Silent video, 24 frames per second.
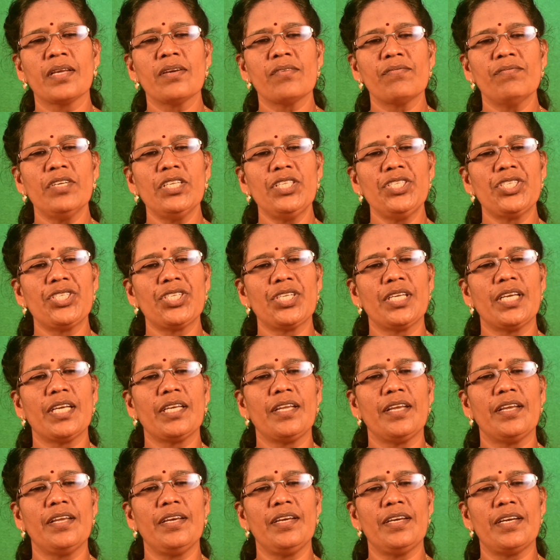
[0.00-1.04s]
which in
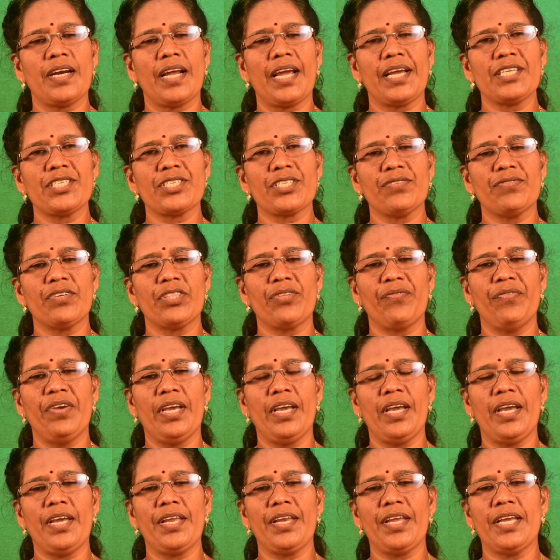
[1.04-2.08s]
interaction with
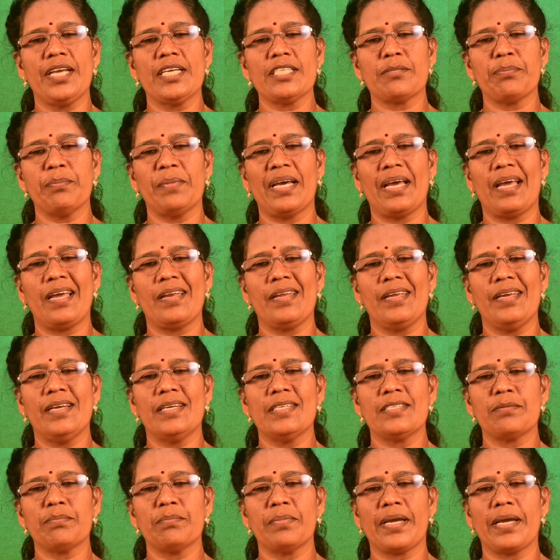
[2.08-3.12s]
various
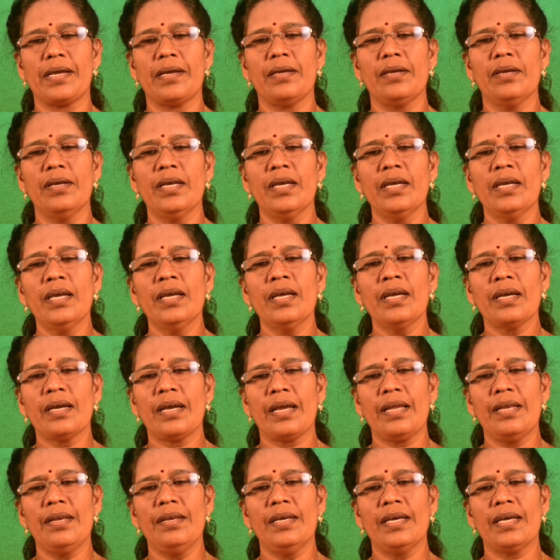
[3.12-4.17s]
barriers may
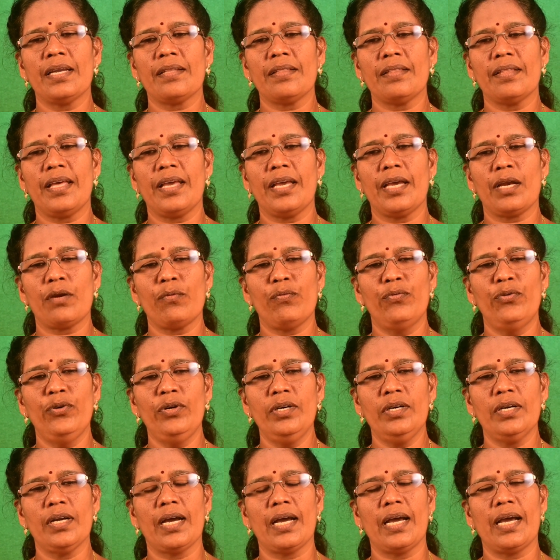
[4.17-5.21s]
hinder their
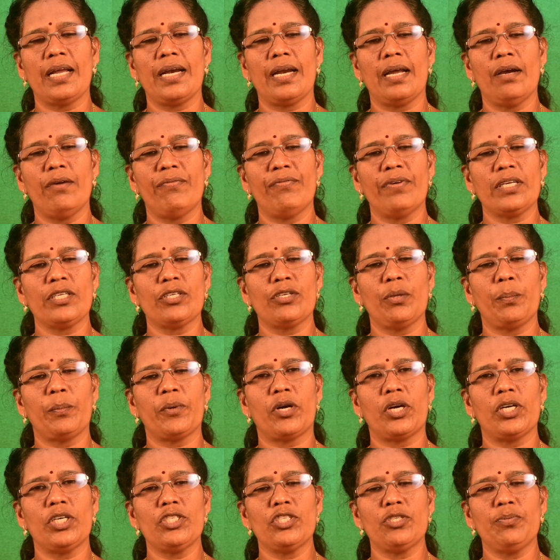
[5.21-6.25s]
full and effective
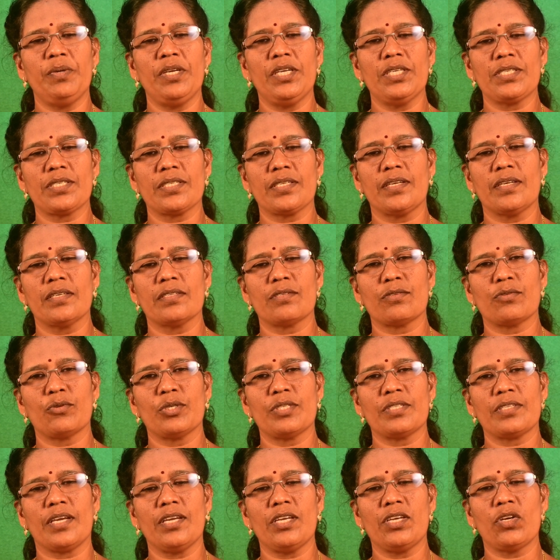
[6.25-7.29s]
participation in
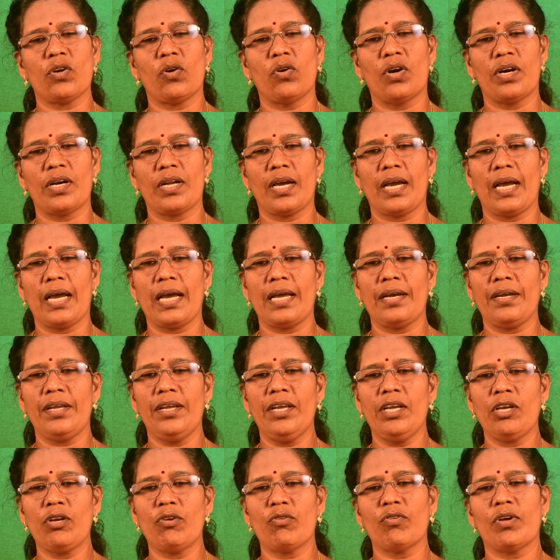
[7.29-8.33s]
society on
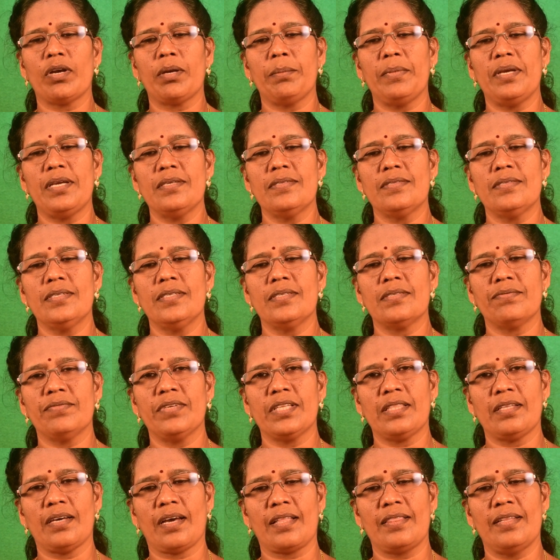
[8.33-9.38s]
an equal basis
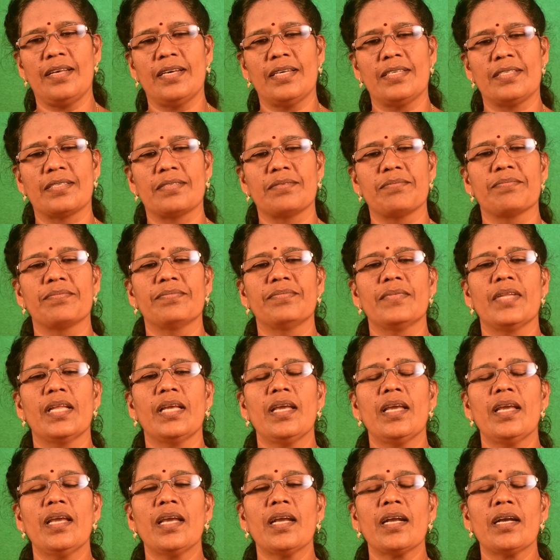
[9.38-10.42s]
with others.
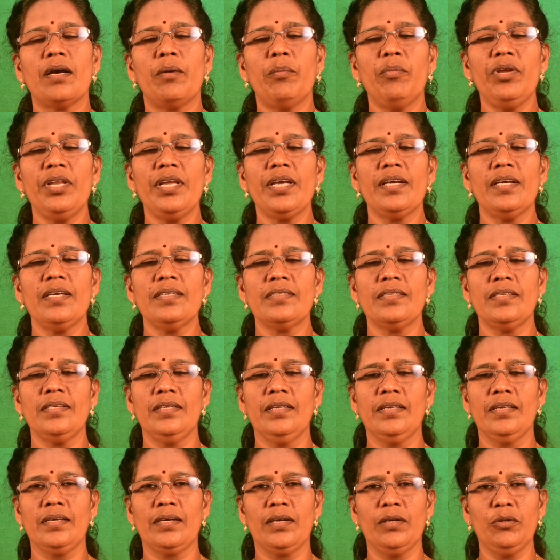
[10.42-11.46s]
Communication
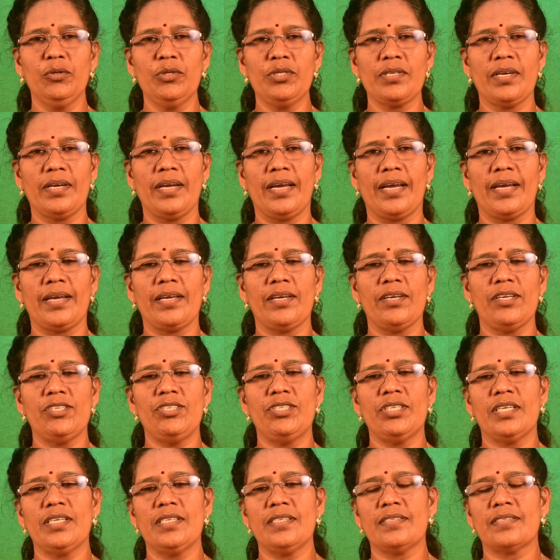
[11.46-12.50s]
includes
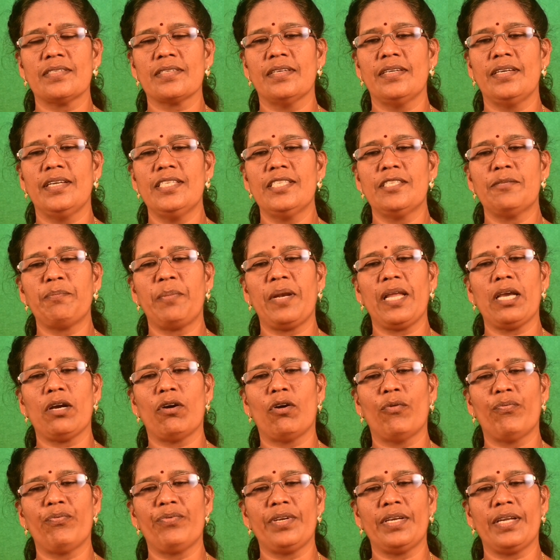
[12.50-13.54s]
languages, display
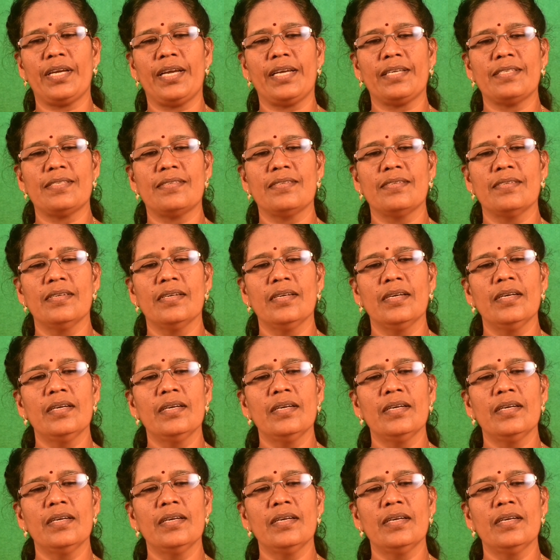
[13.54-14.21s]
of text,